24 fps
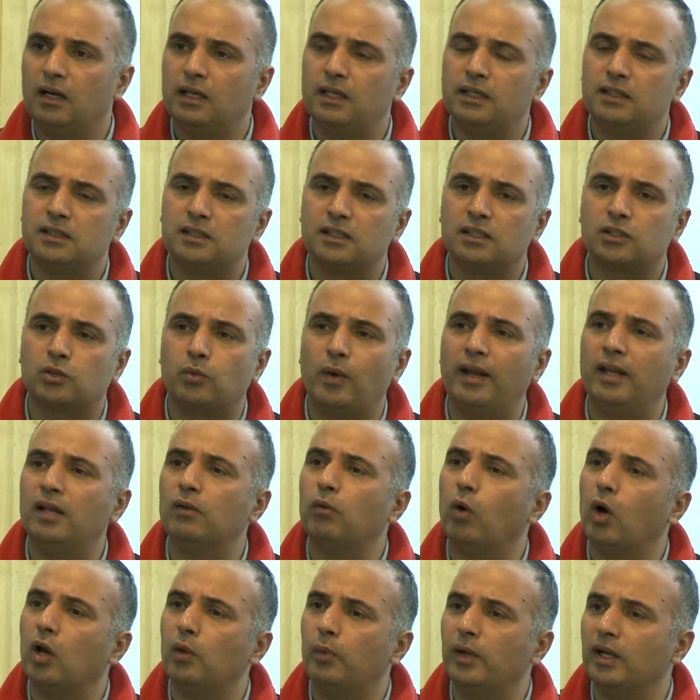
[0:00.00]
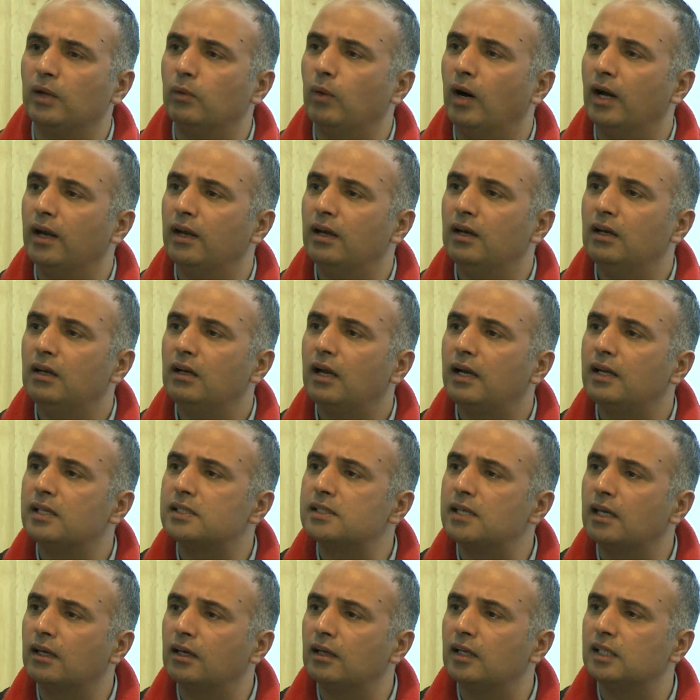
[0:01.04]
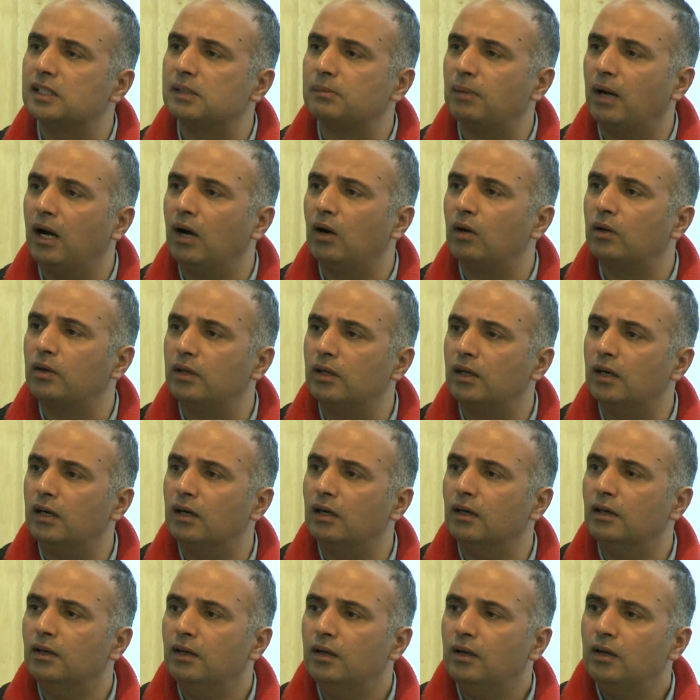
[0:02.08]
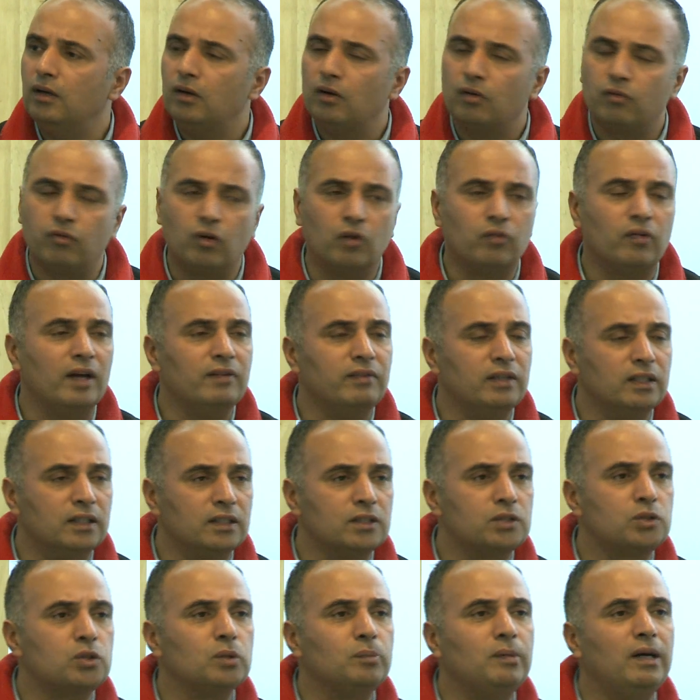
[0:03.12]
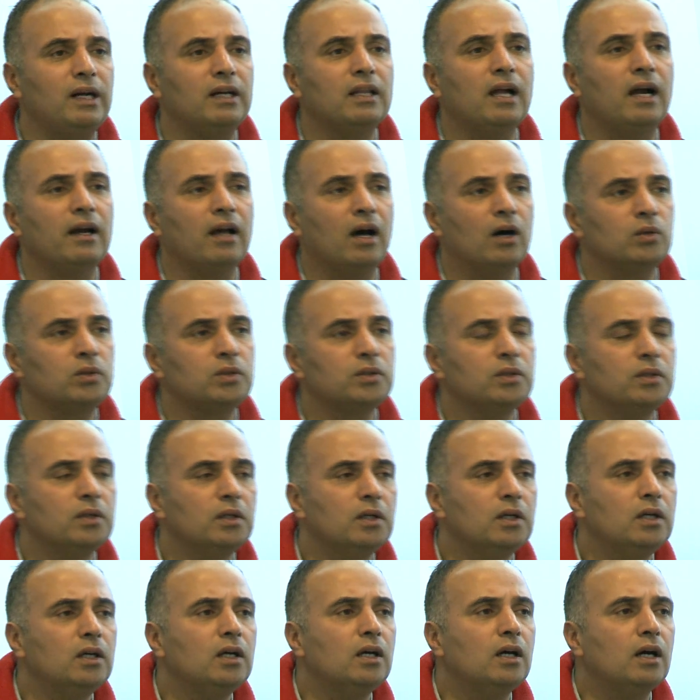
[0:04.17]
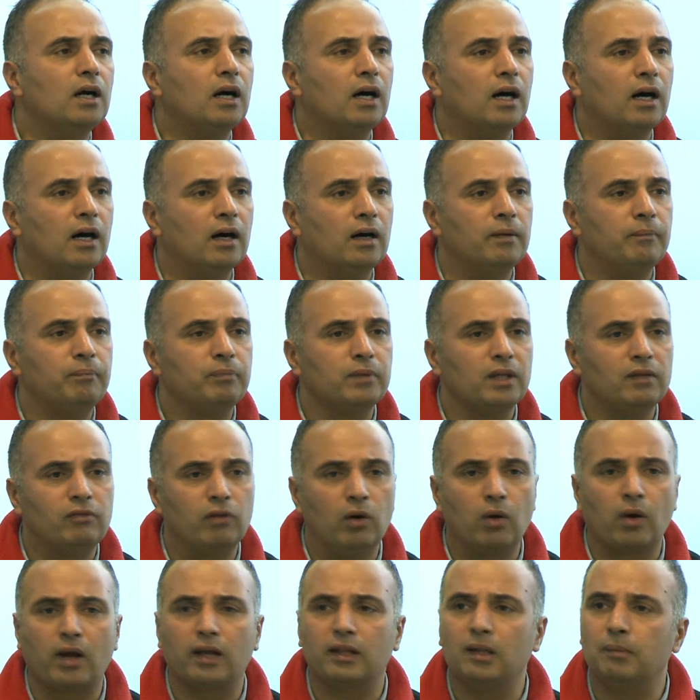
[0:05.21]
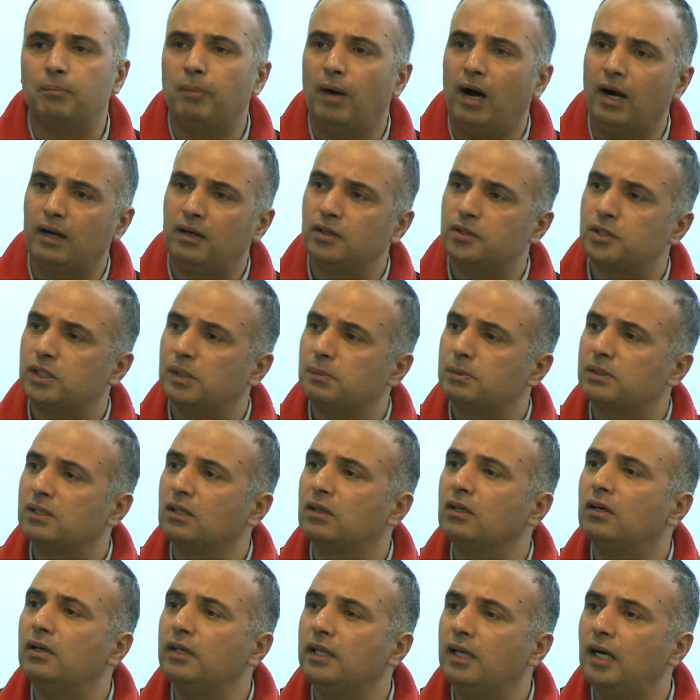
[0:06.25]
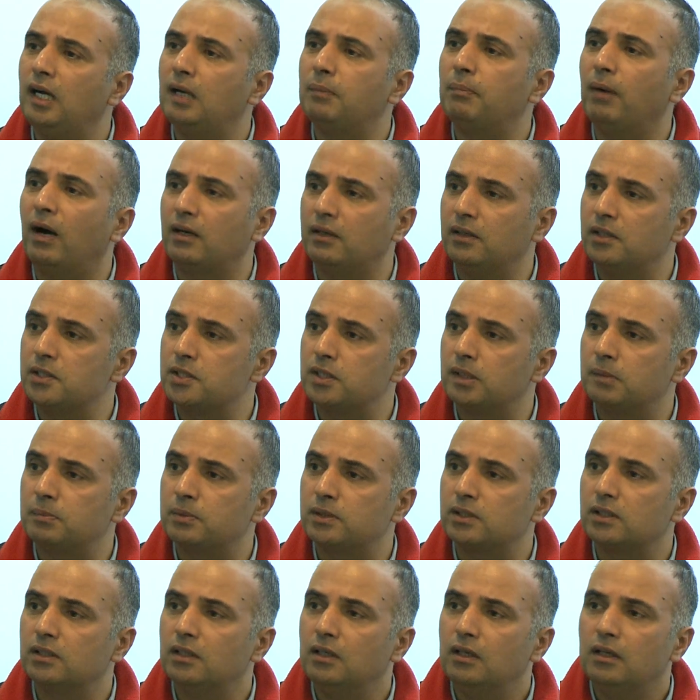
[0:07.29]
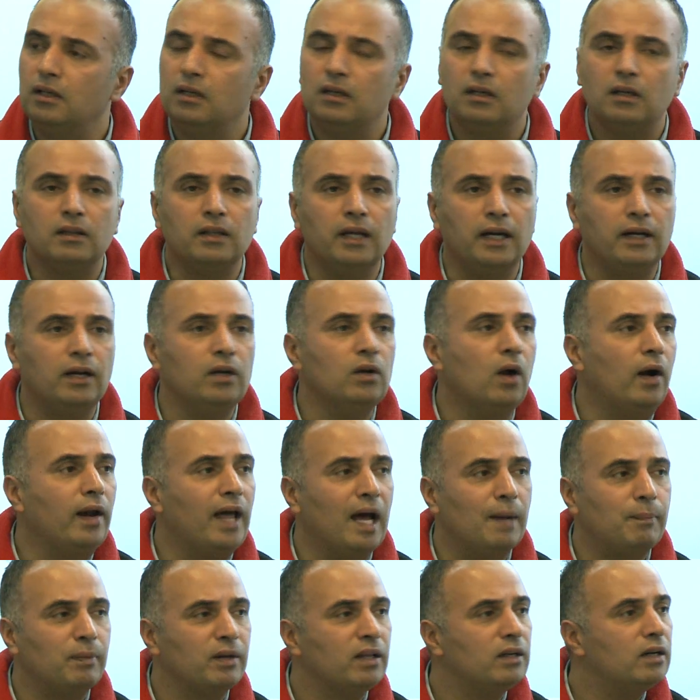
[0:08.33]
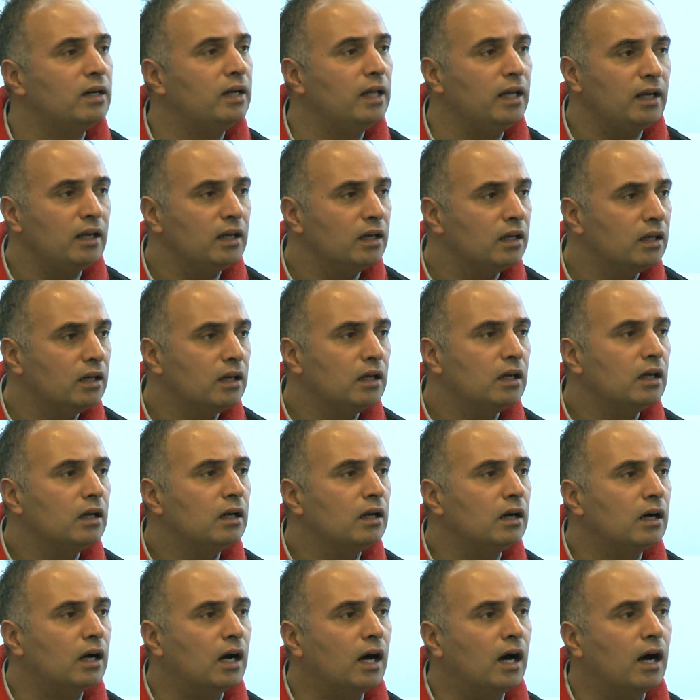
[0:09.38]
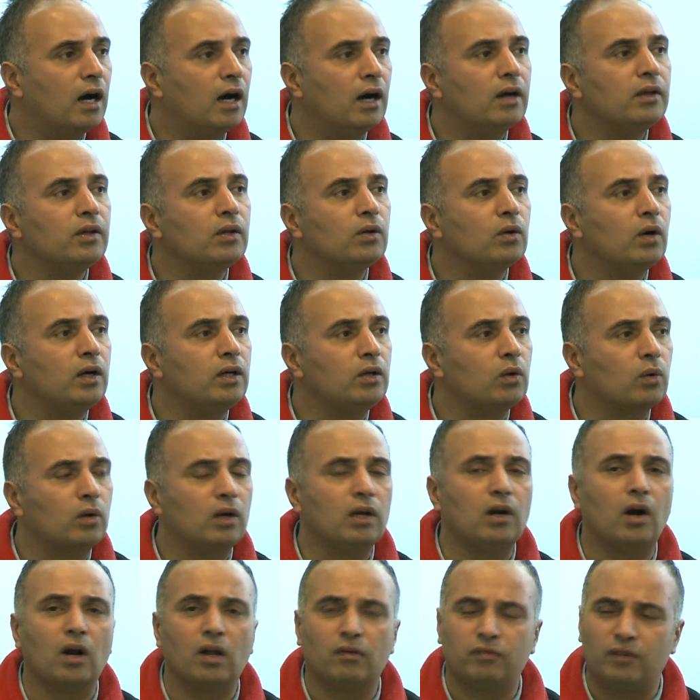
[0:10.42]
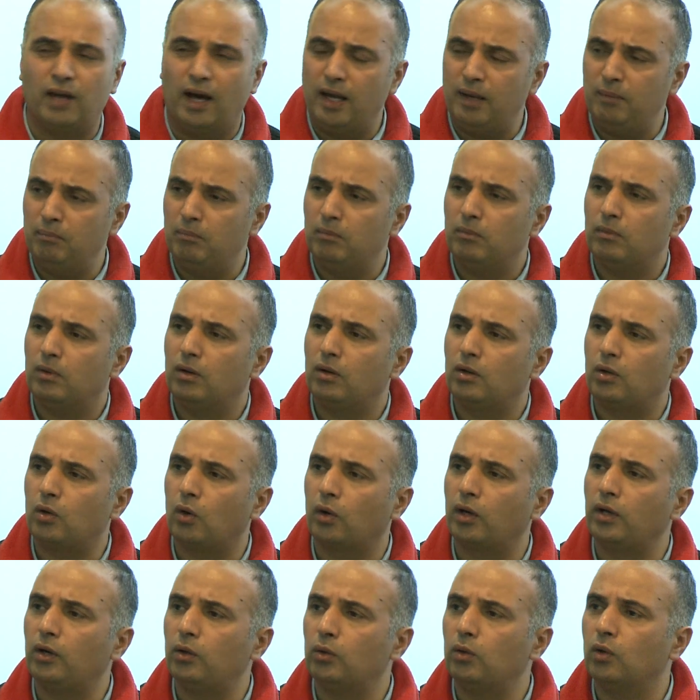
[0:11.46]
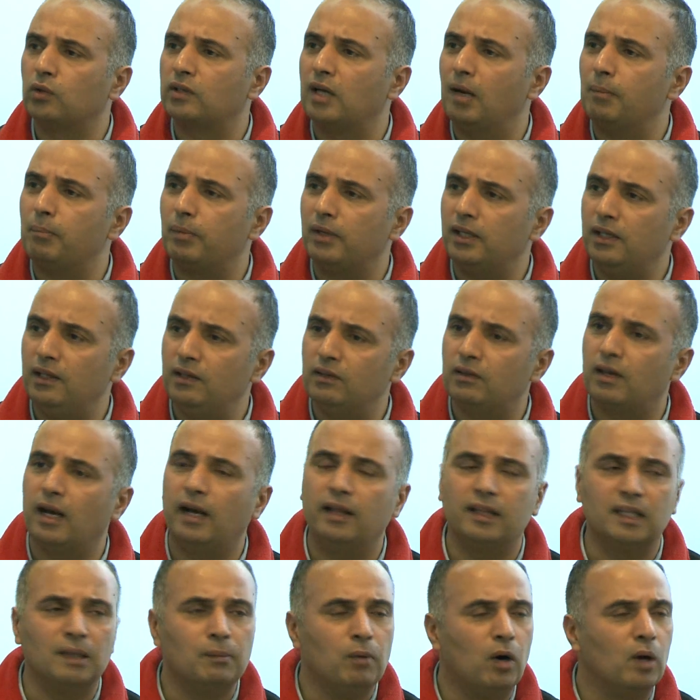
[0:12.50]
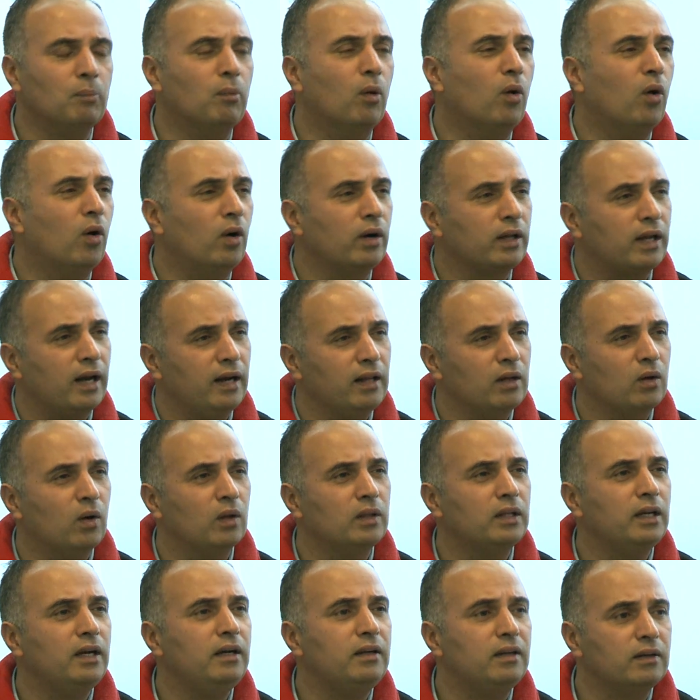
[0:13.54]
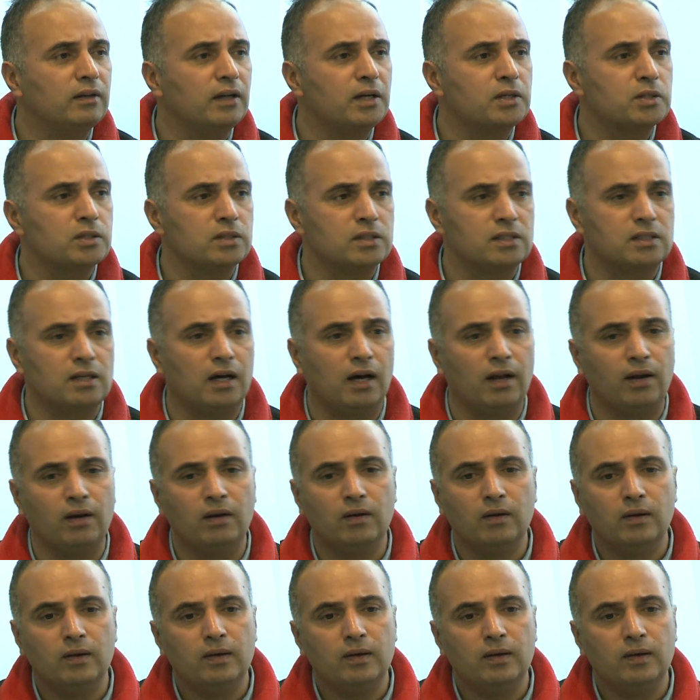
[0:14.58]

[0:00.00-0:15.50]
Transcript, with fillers: is, is quite an evolving one. And it's taken us about four, five years to build that out. Uh, if you look at the partnerships, the 38 partnerships, they did not happen in a day. Uh, you know, it took a lot of time talking to those companies, getting them on board, getting all the integrations done.